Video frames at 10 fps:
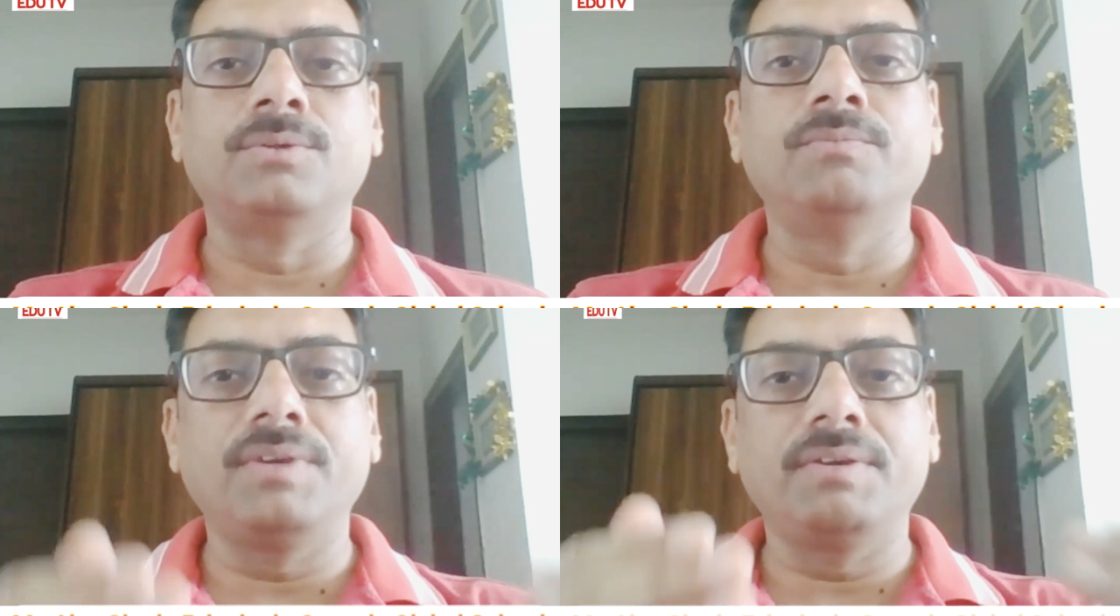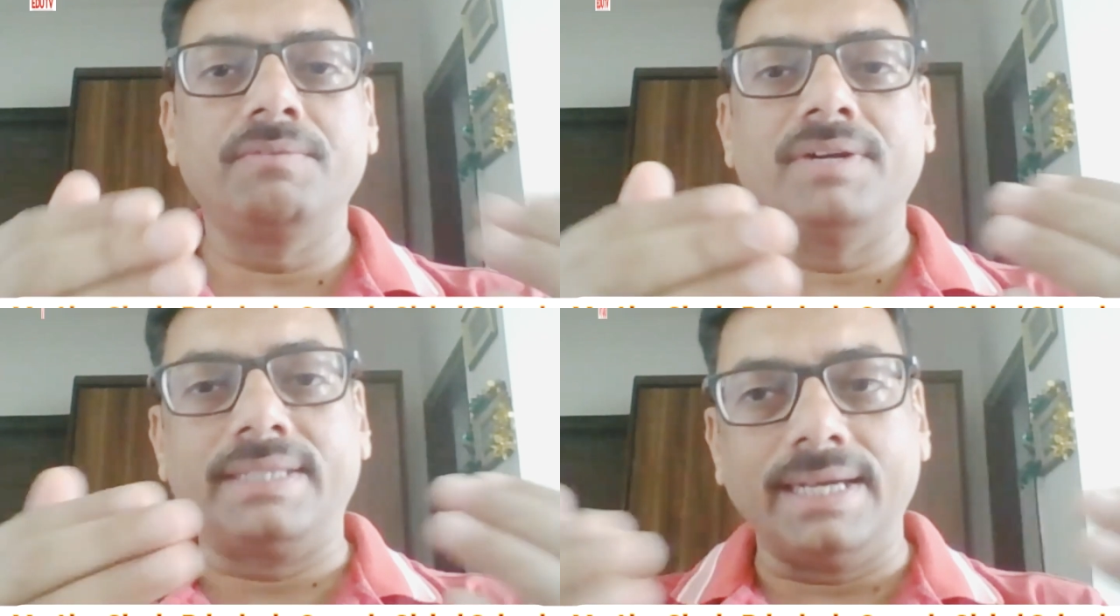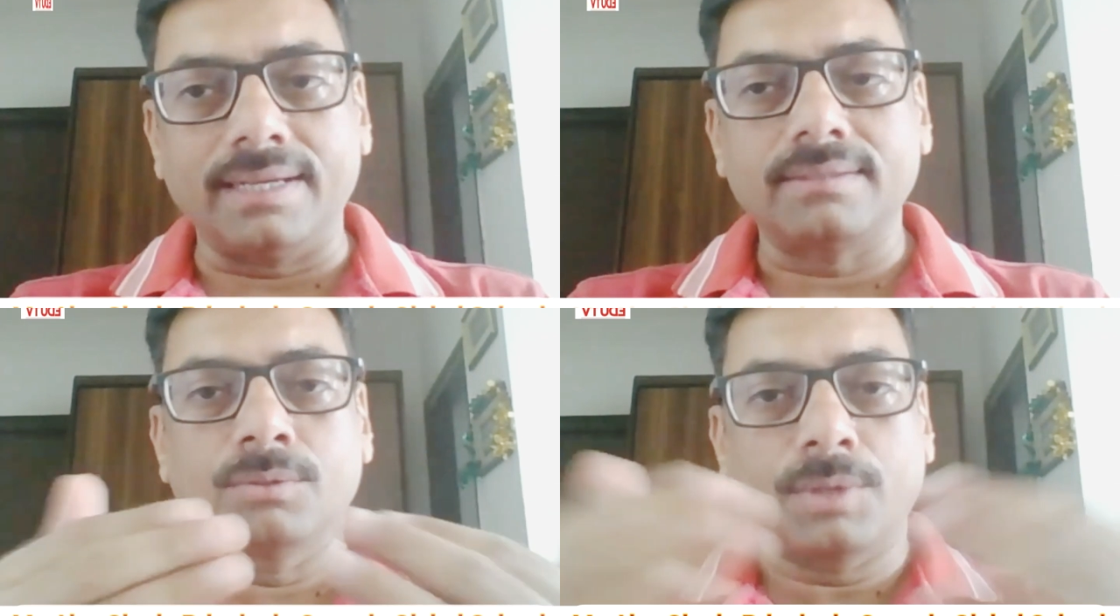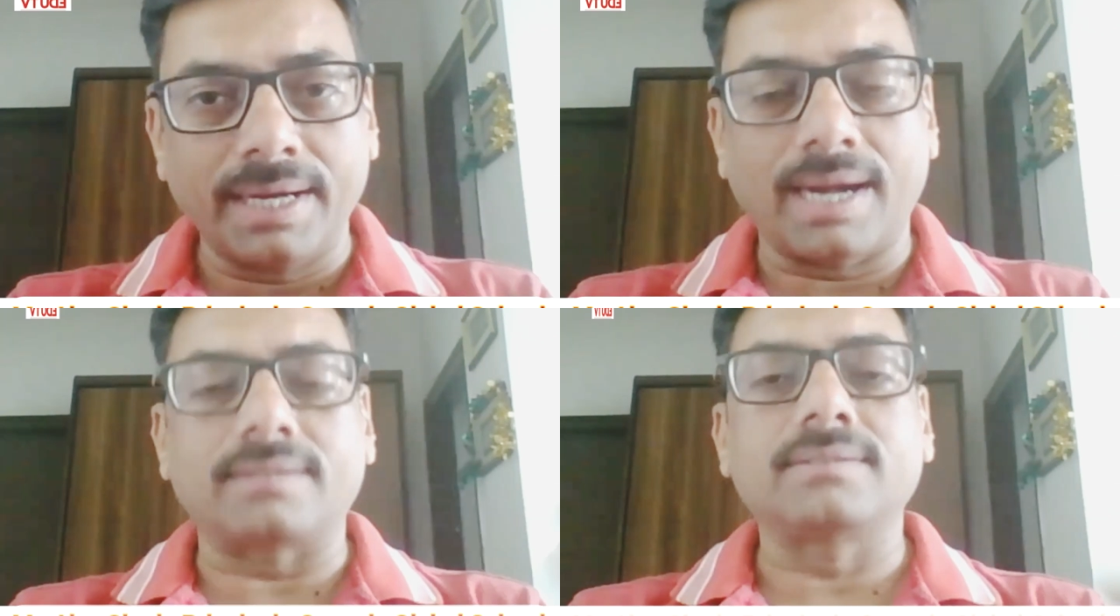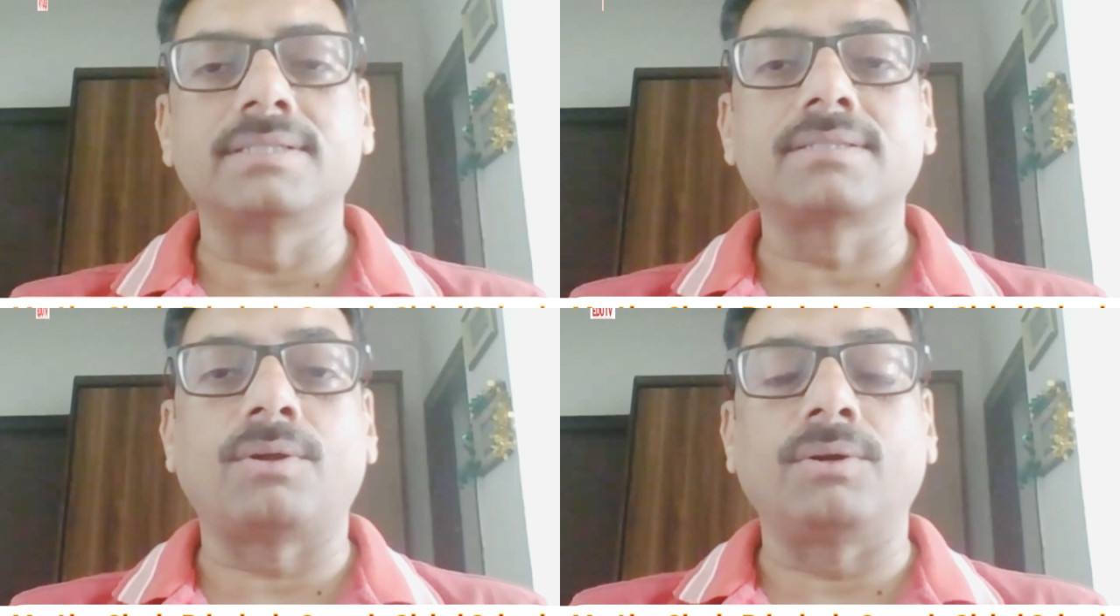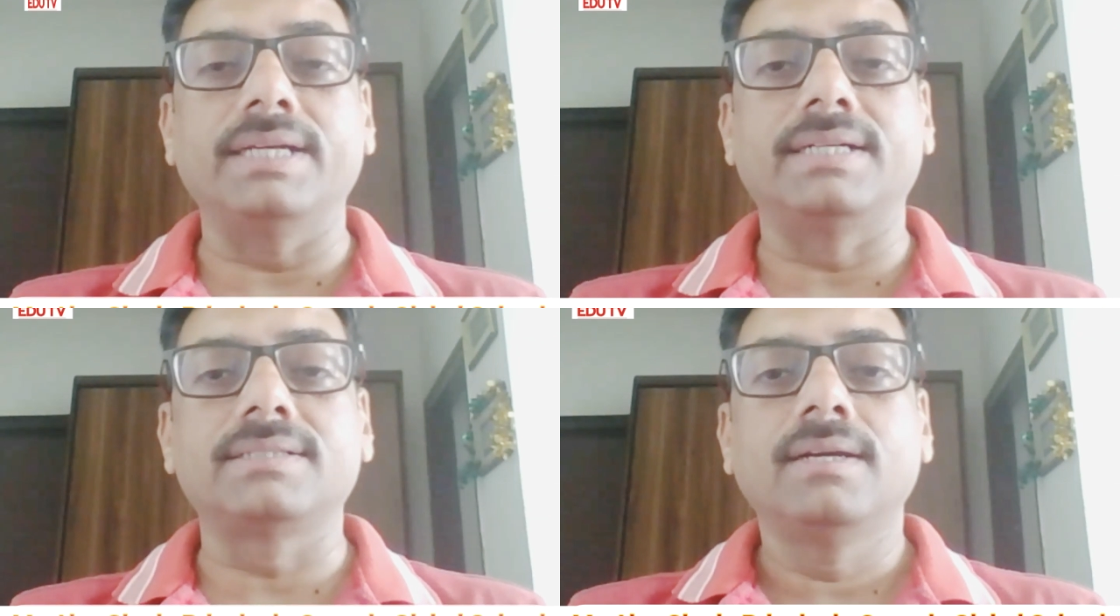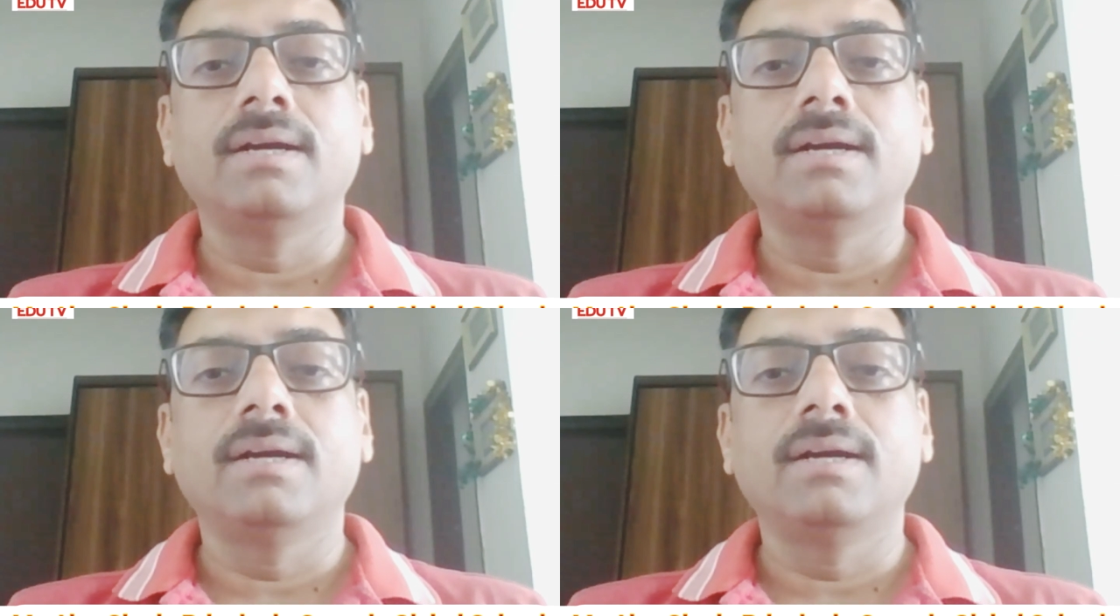whom we were there looking at since long years